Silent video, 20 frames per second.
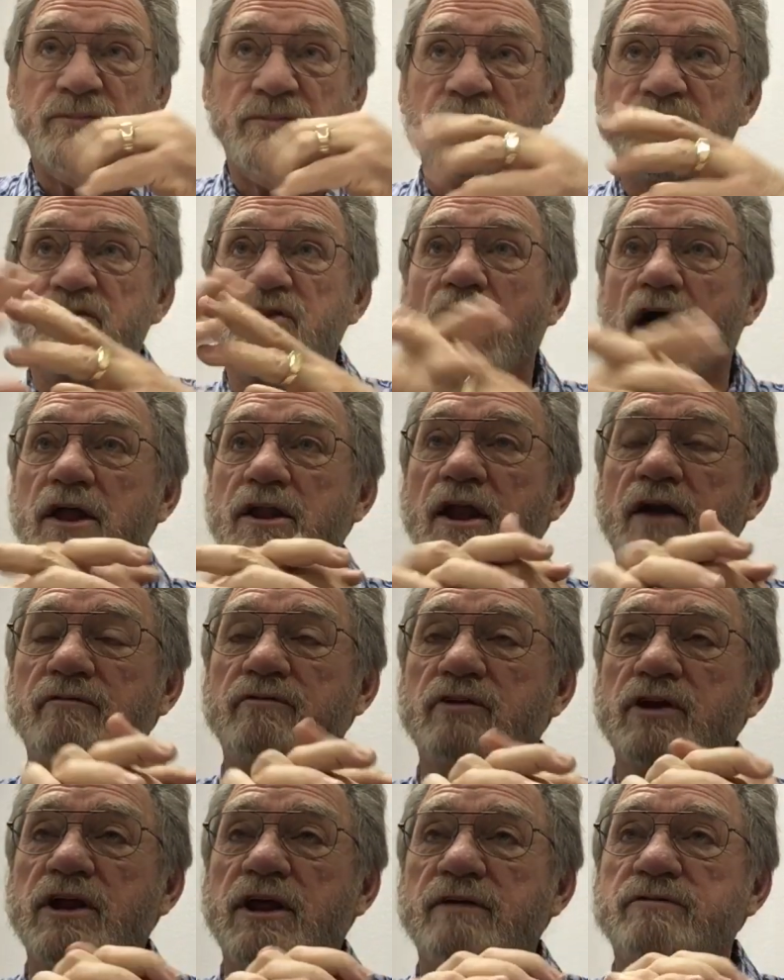Does God
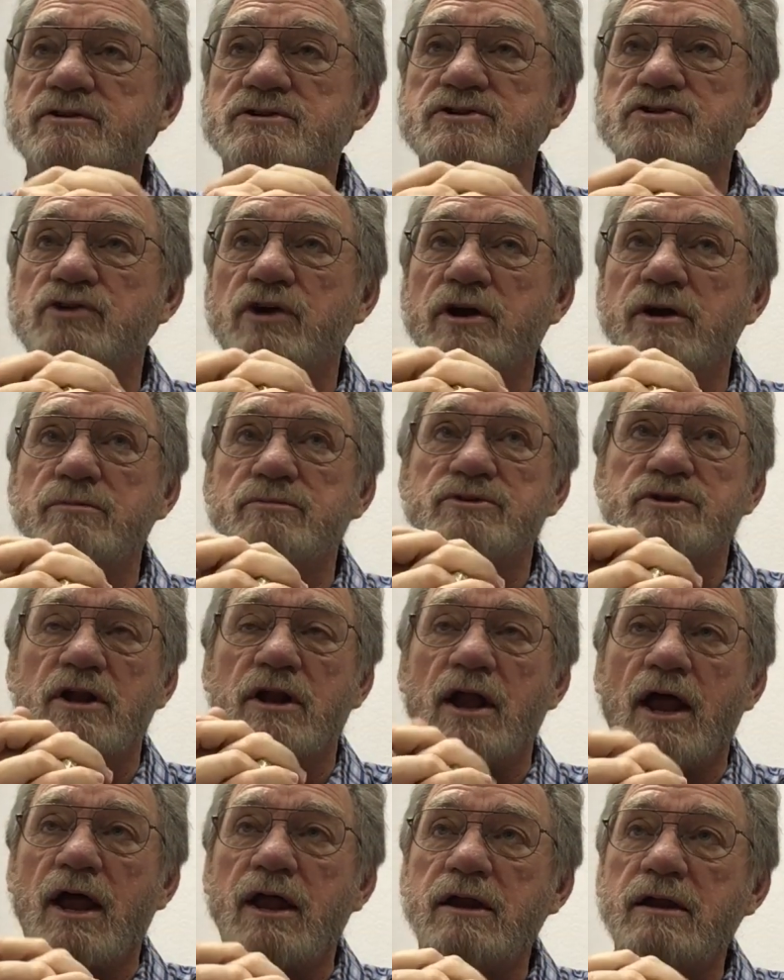ever give us dreams
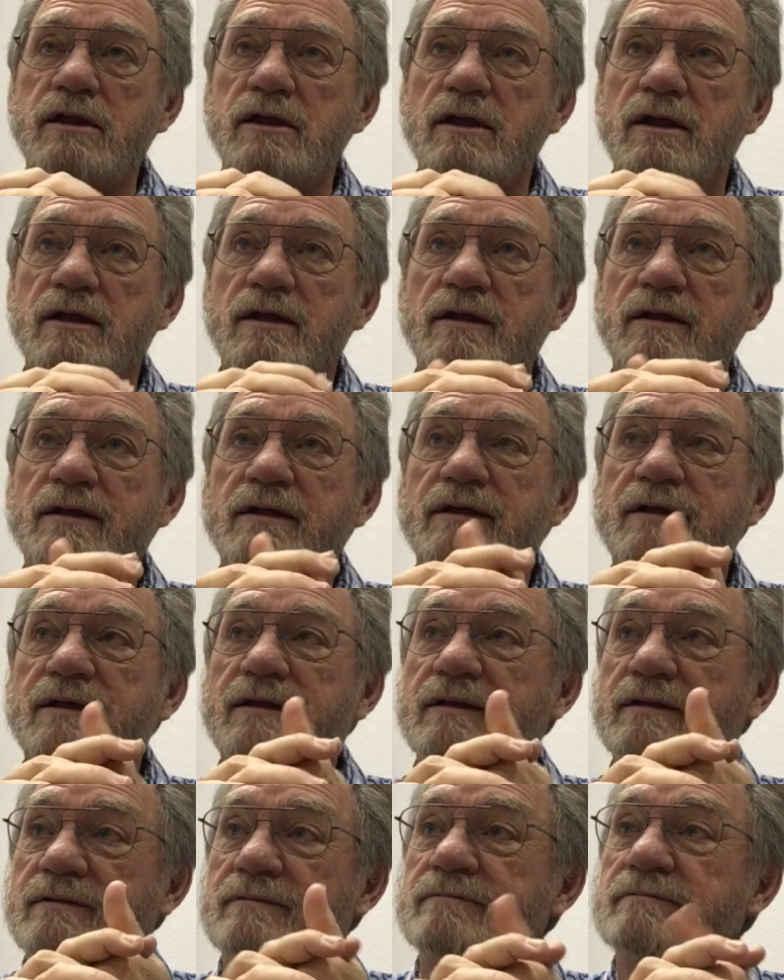today? Mm
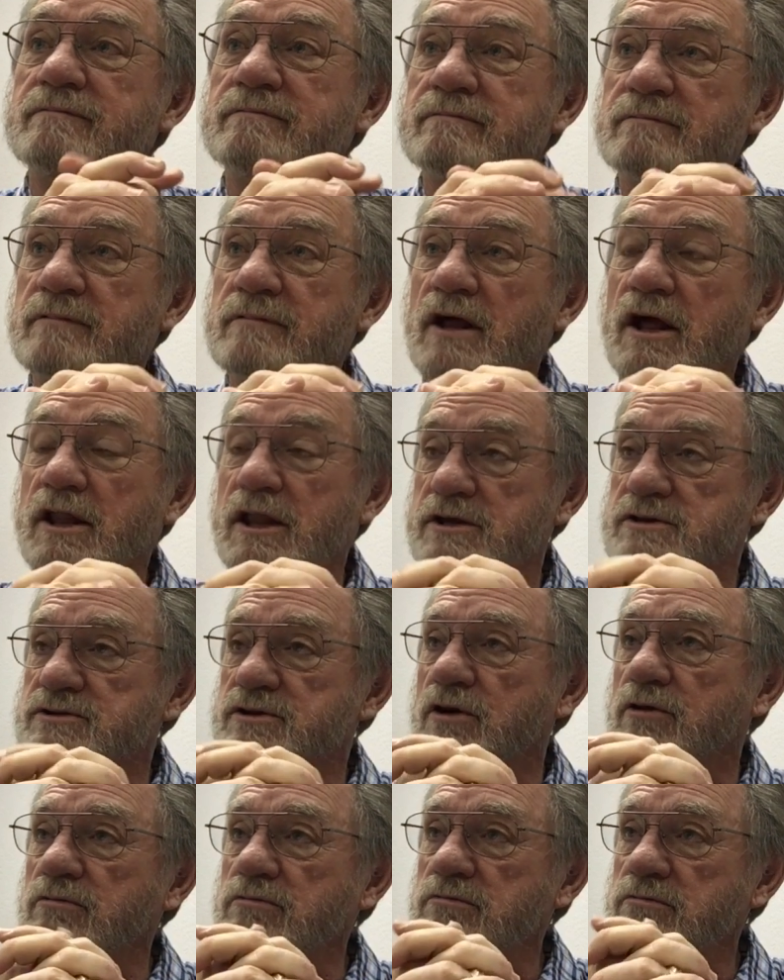-hmm. I think
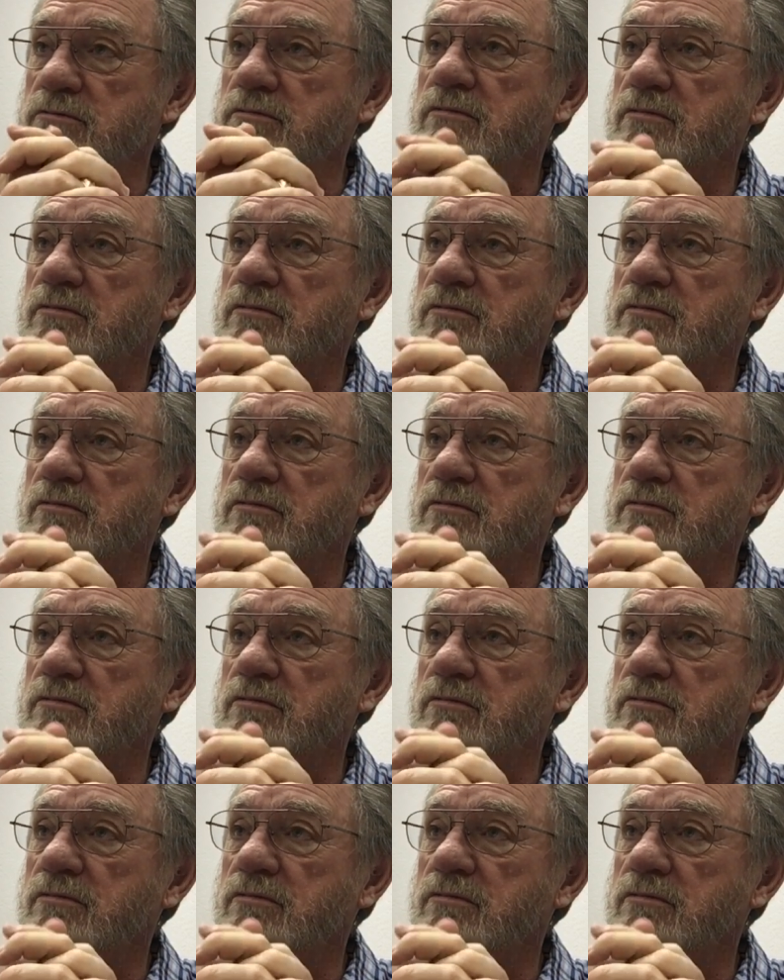so.